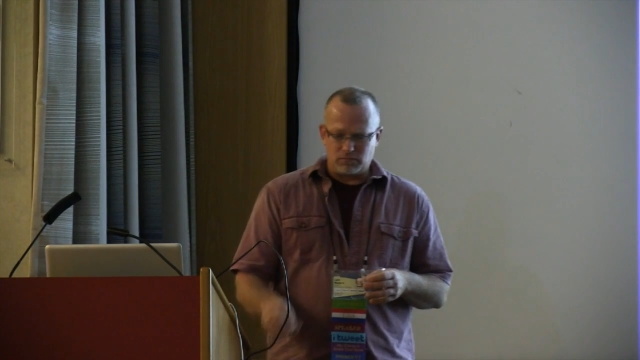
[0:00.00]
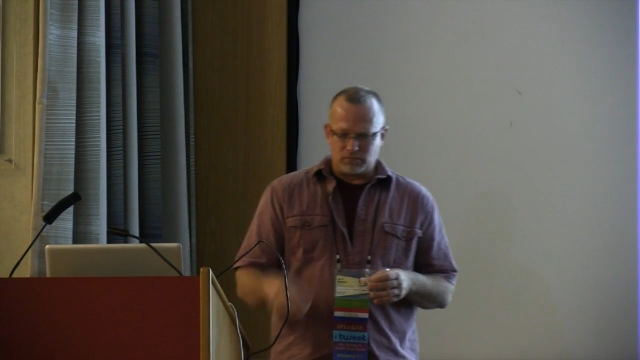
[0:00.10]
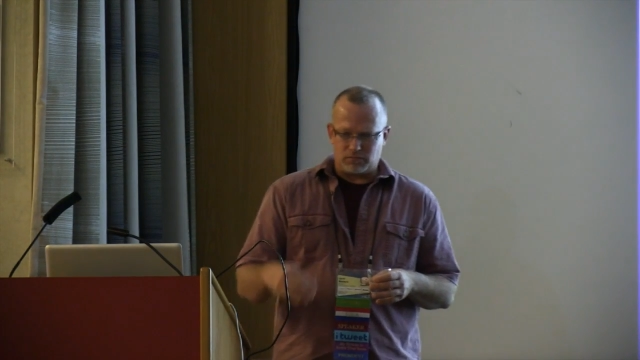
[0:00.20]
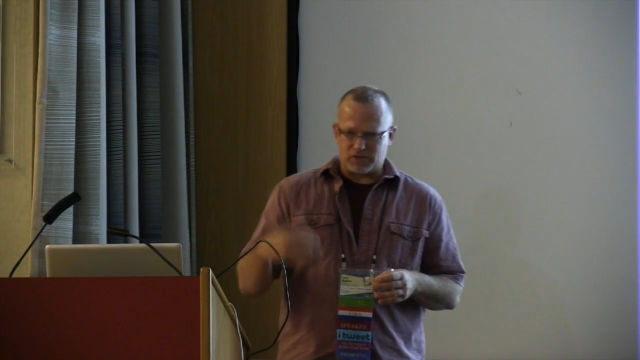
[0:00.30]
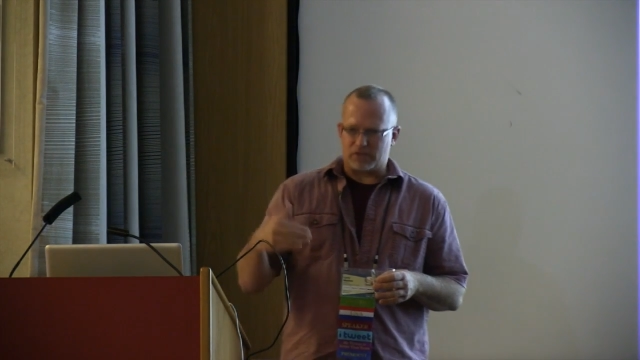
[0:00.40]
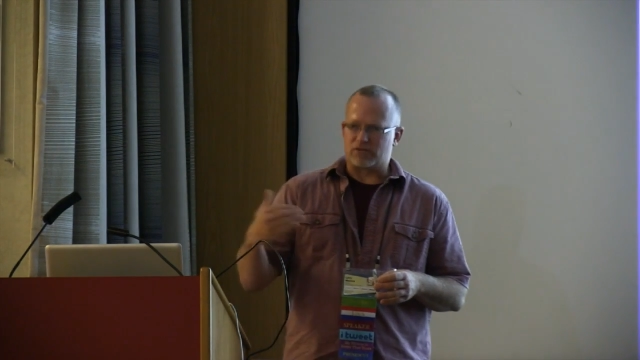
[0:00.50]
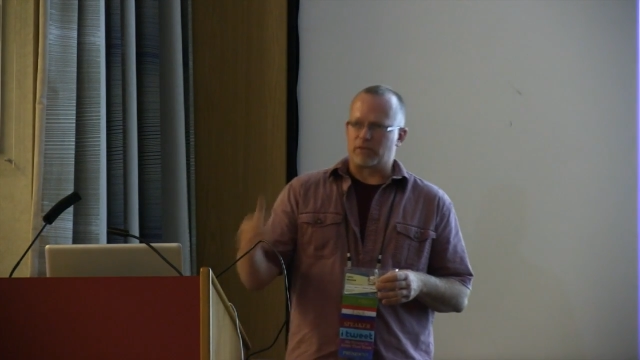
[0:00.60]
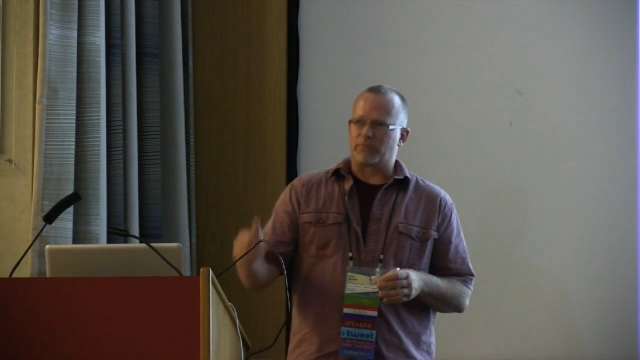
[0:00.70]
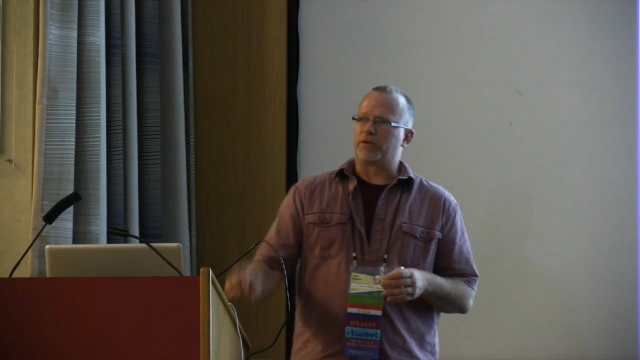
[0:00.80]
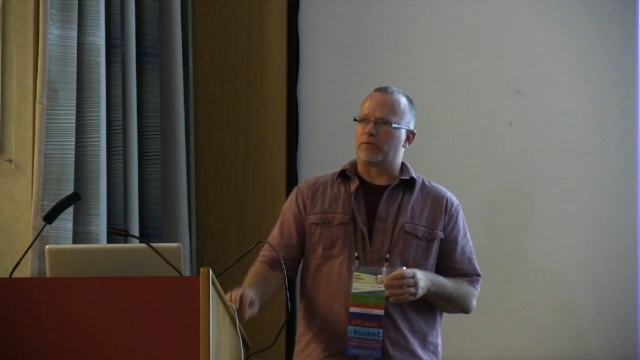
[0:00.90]
this is
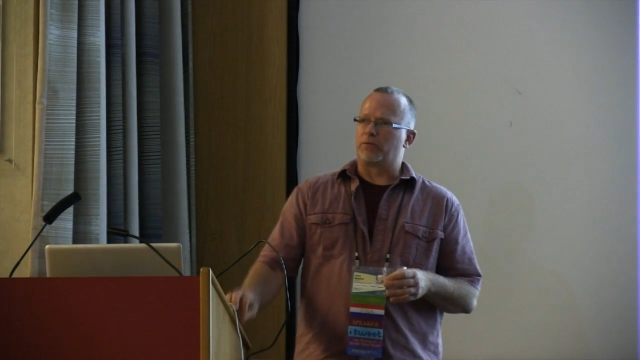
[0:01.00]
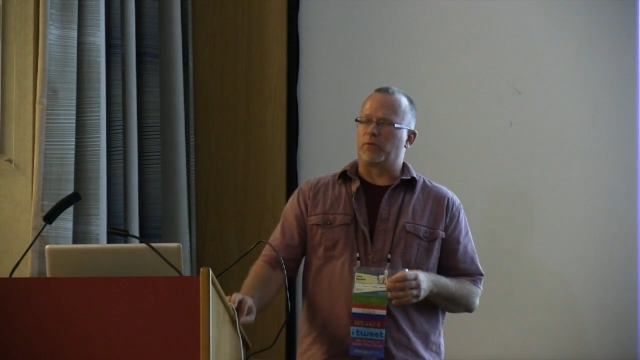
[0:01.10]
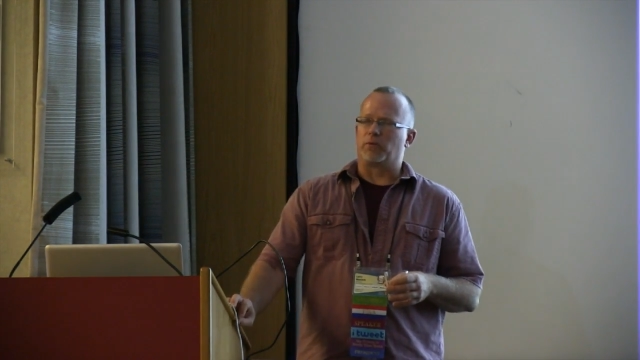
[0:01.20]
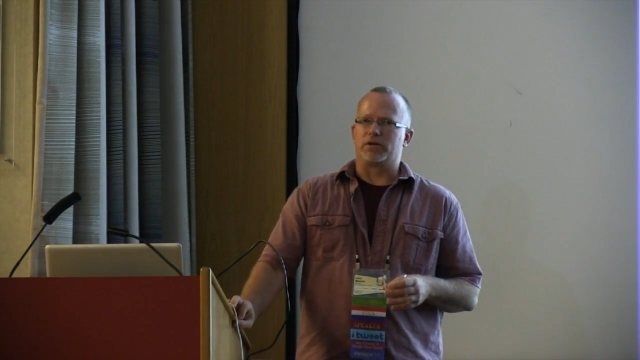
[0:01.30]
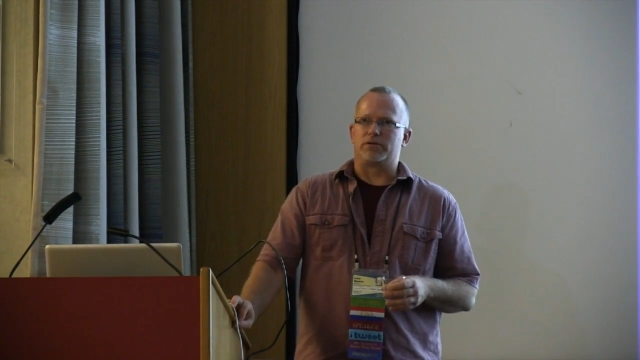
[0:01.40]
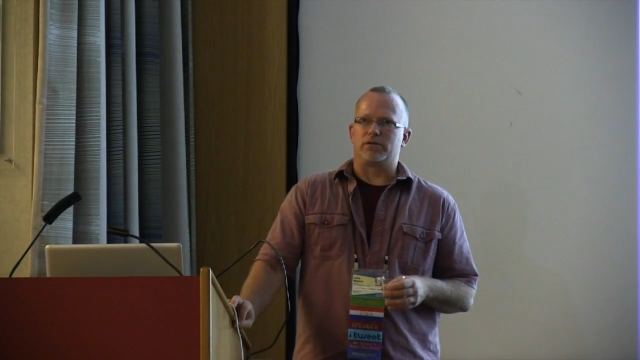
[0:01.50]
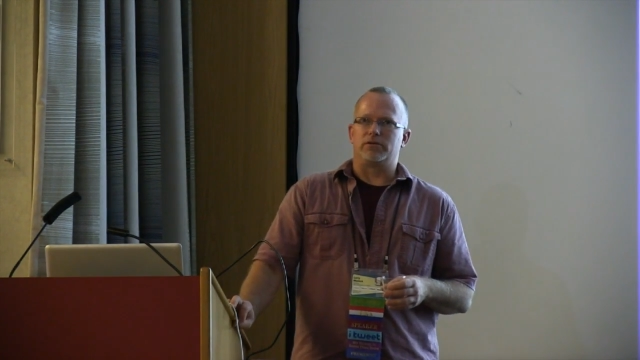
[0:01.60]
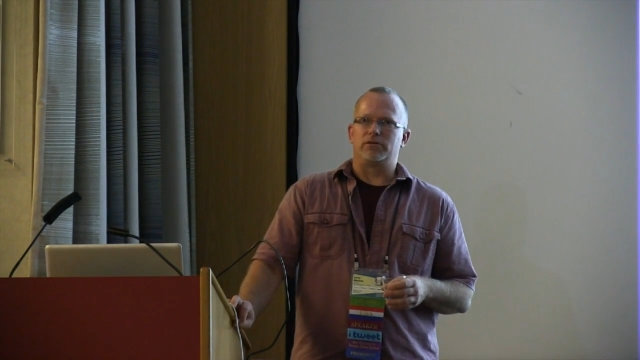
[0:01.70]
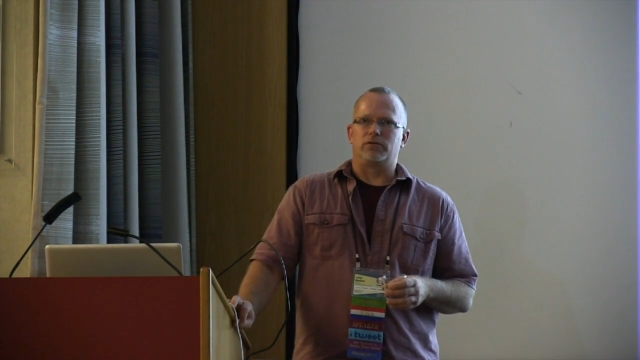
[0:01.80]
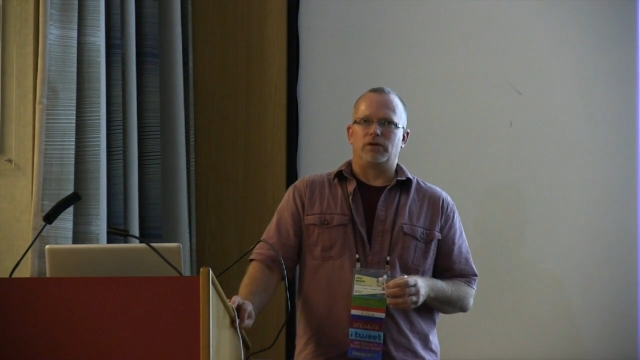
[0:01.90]
something that we wanted to
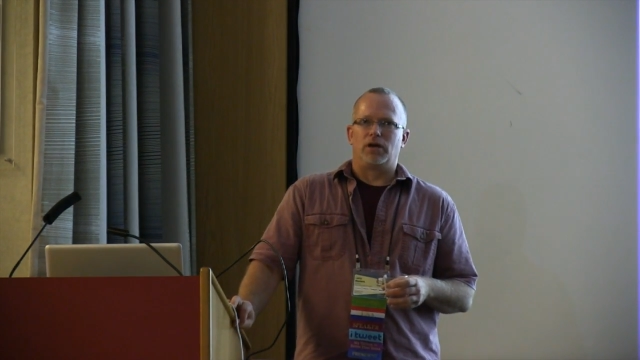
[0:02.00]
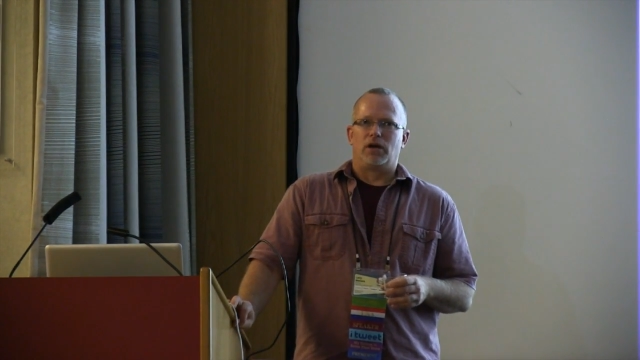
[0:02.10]
do.